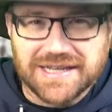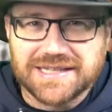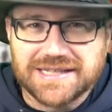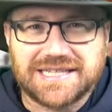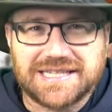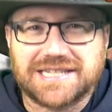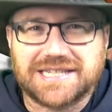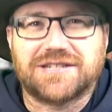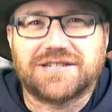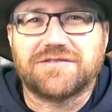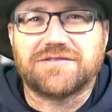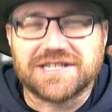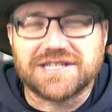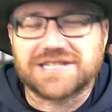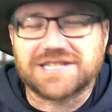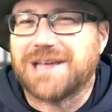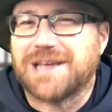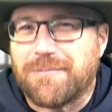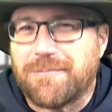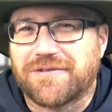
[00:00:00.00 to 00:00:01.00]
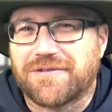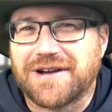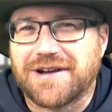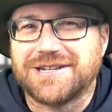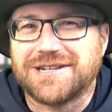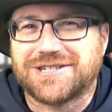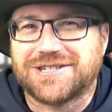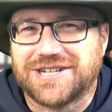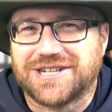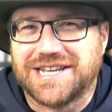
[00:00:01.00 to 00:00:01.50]
6 degrees of
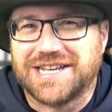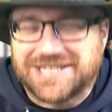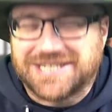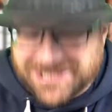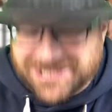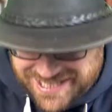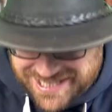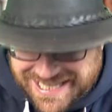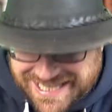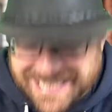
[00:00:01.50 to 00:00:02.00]
separation. It is just